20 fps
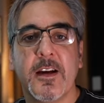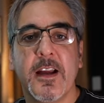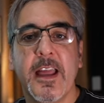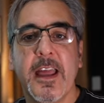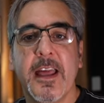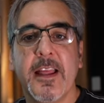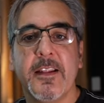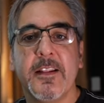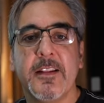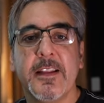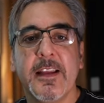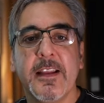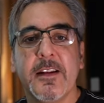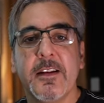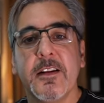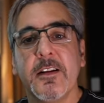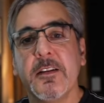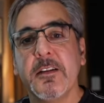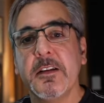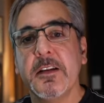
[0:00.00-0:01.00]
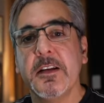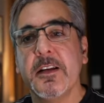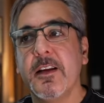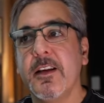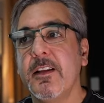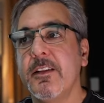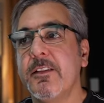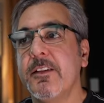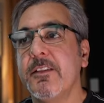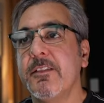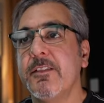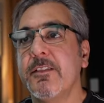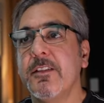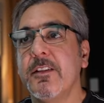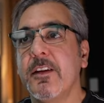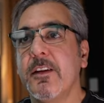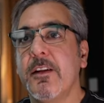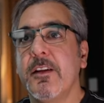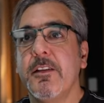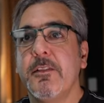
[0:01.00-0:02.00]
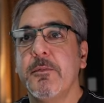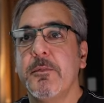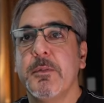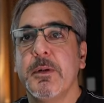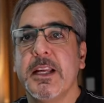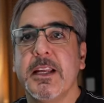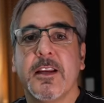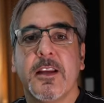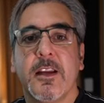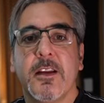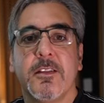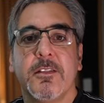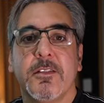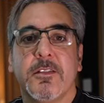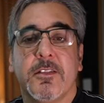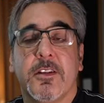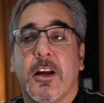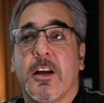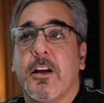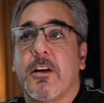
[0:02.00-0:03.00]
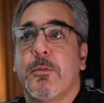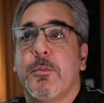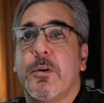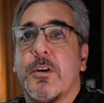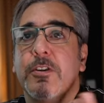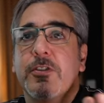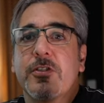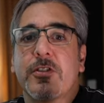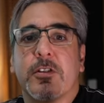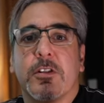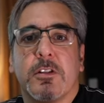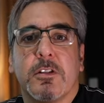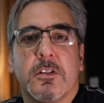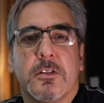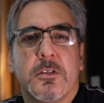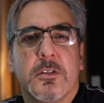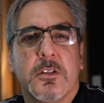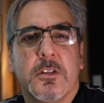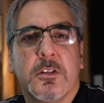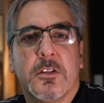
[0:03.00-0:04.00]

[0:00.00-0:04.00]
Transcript: And then it is not, in my case, it's not commercial.